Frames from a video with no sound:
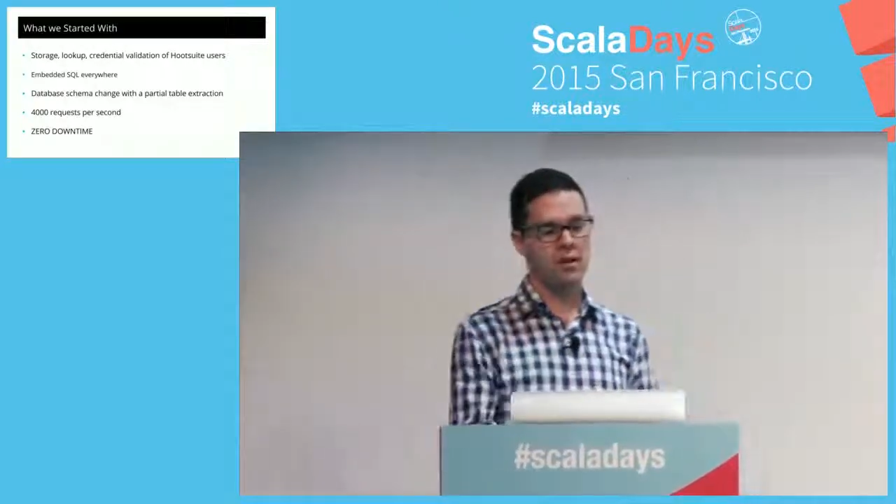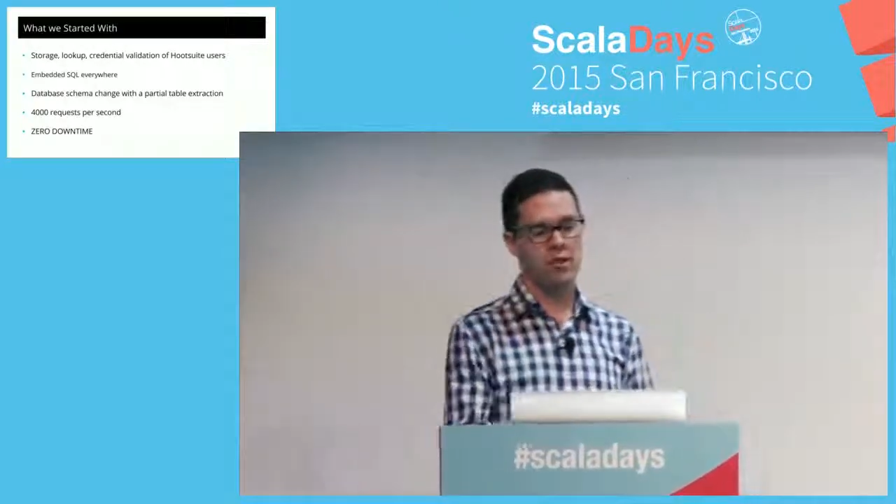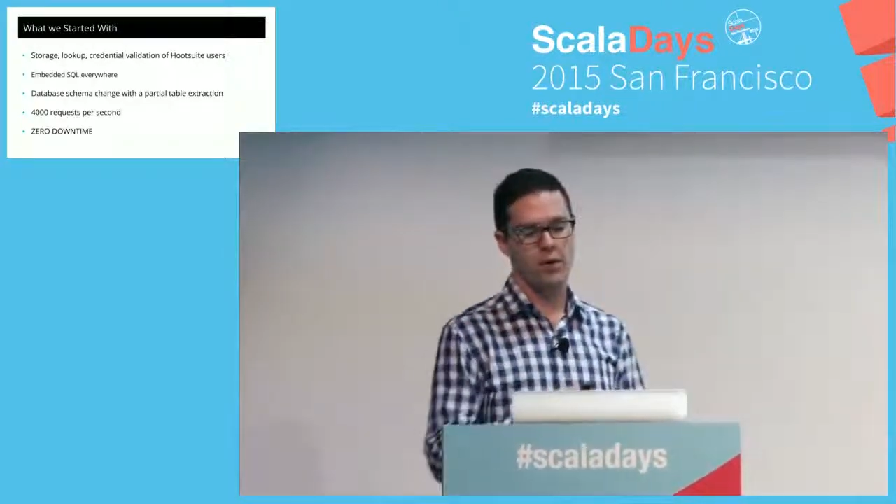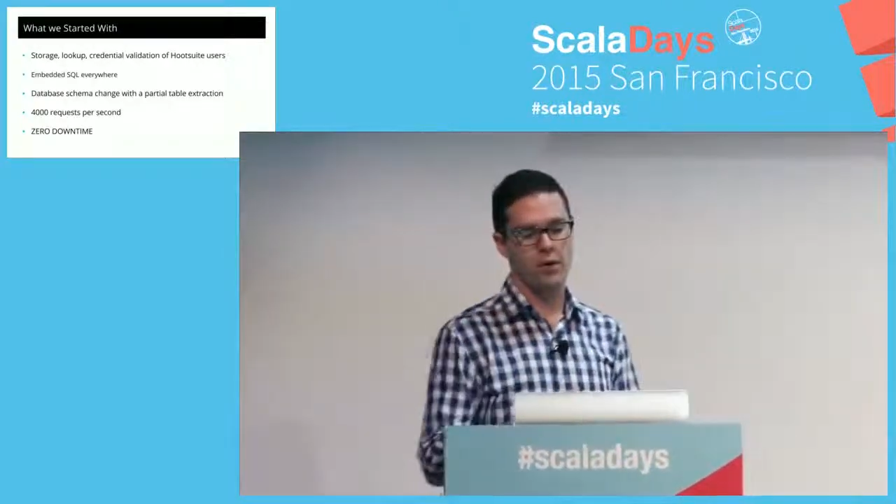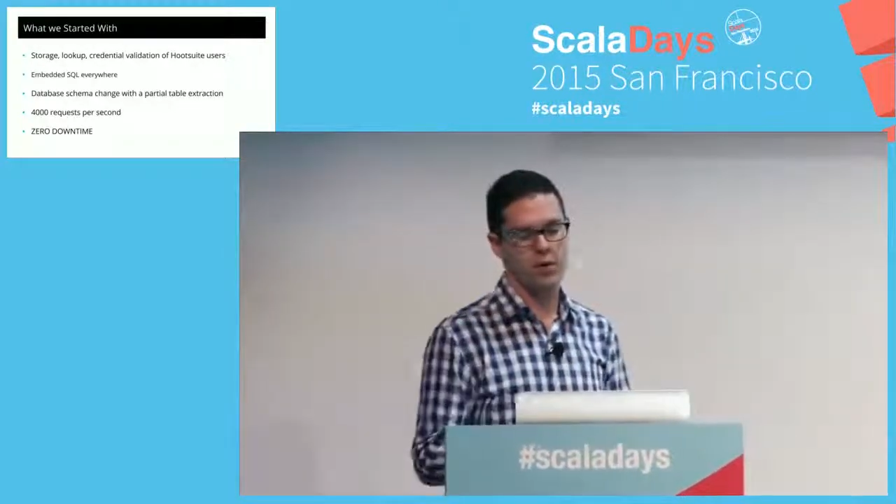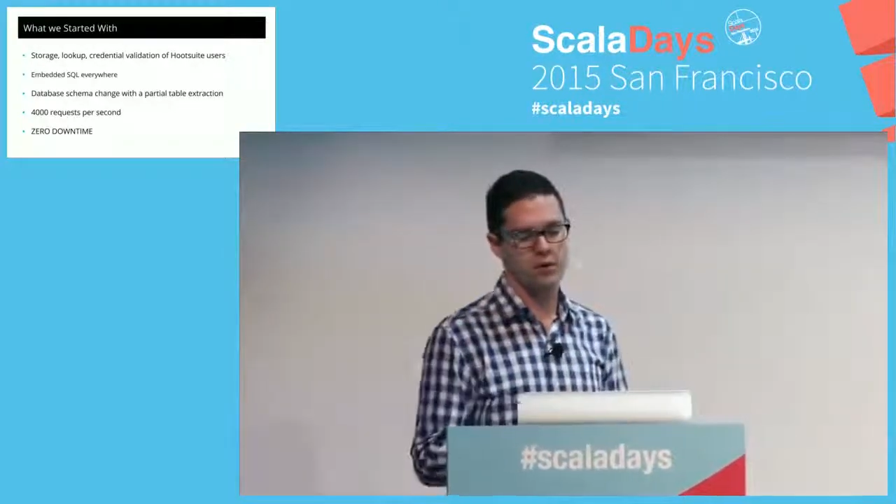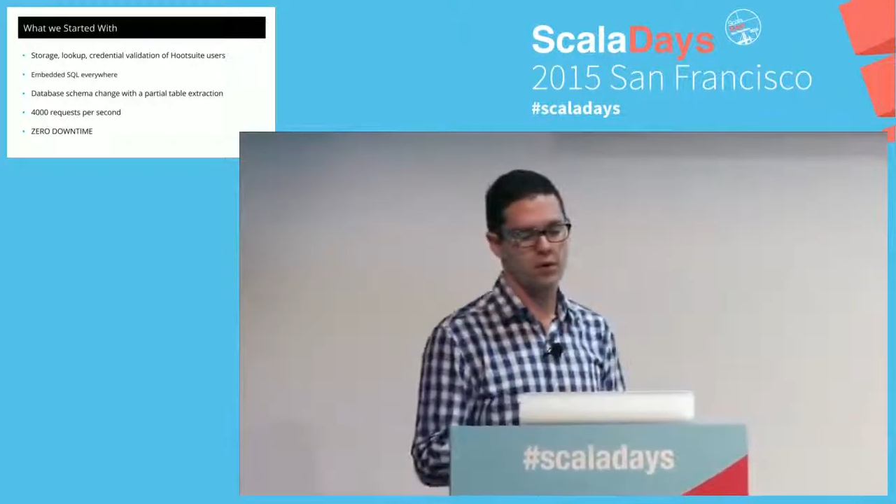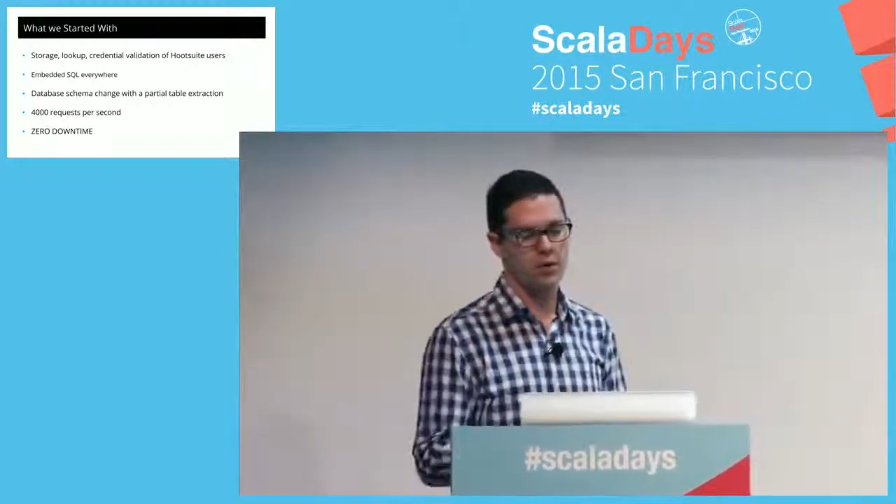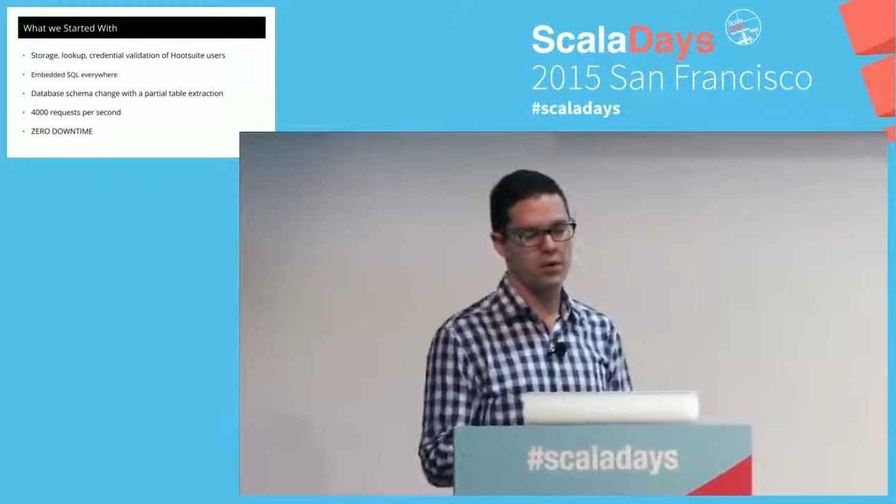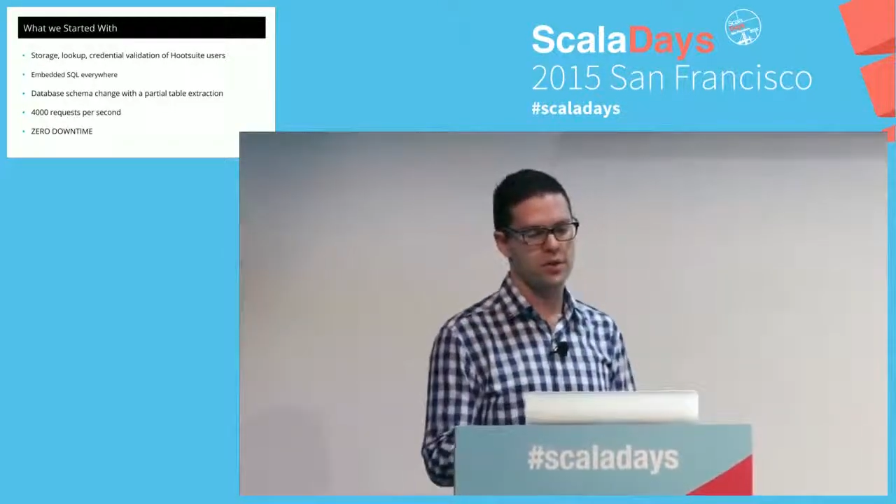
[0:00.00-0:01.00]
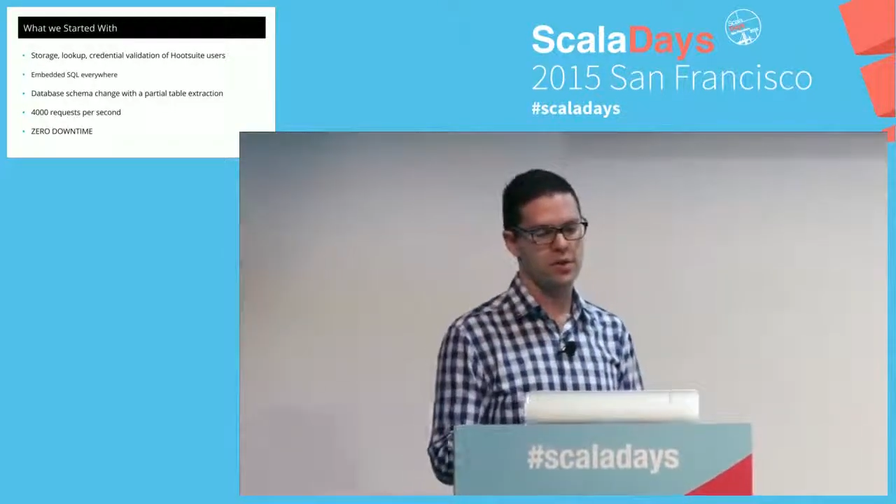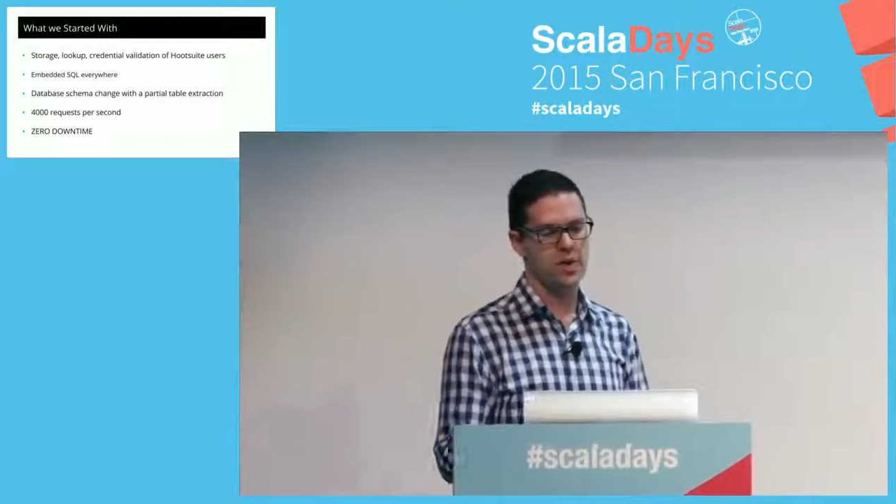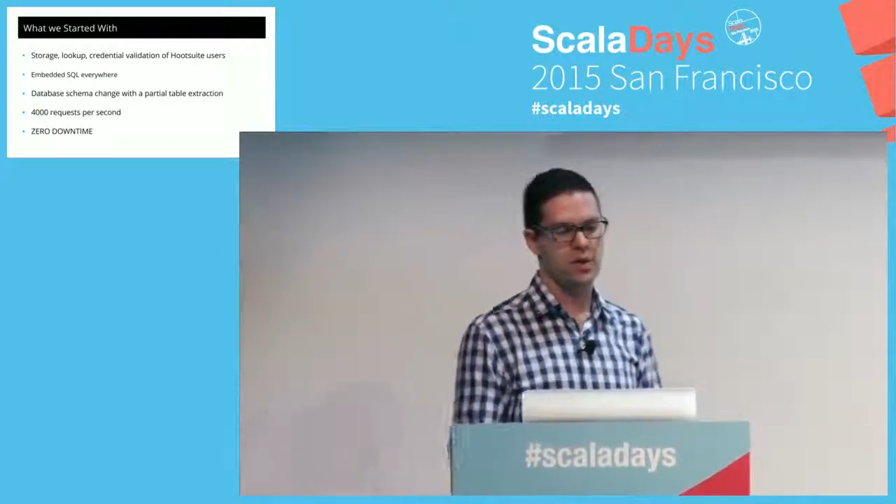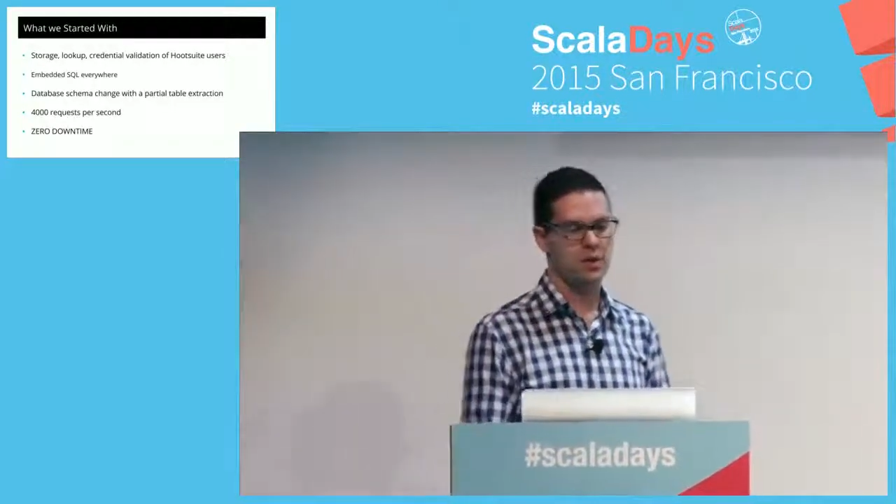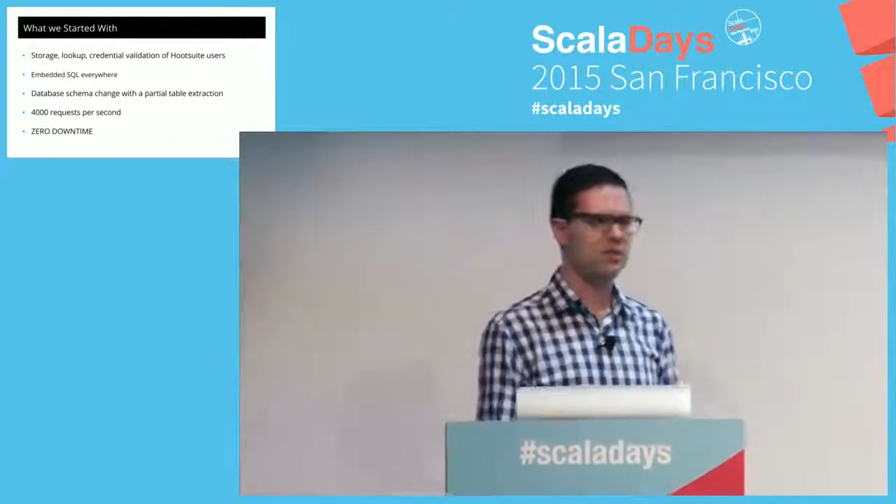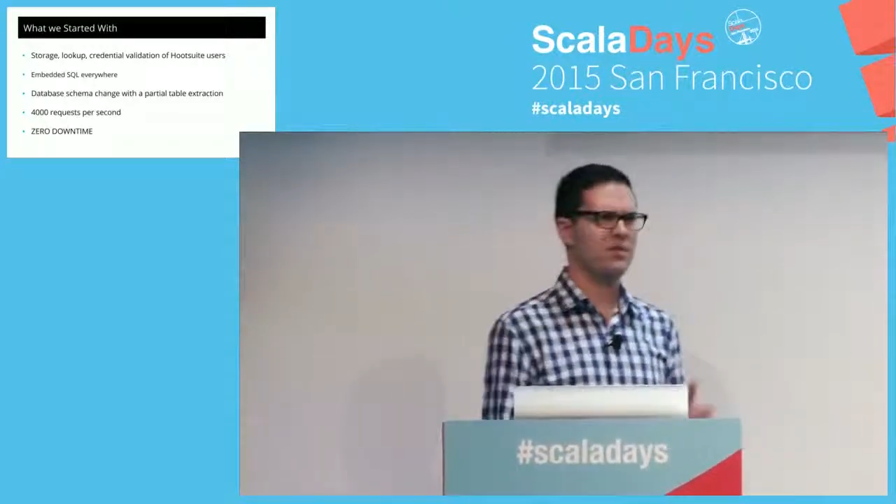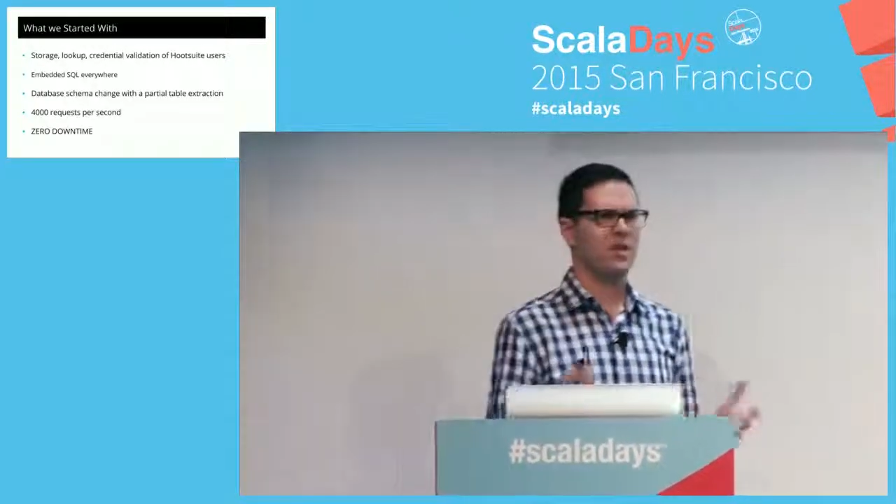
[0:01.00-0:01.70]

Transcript: 4,000 requests a second,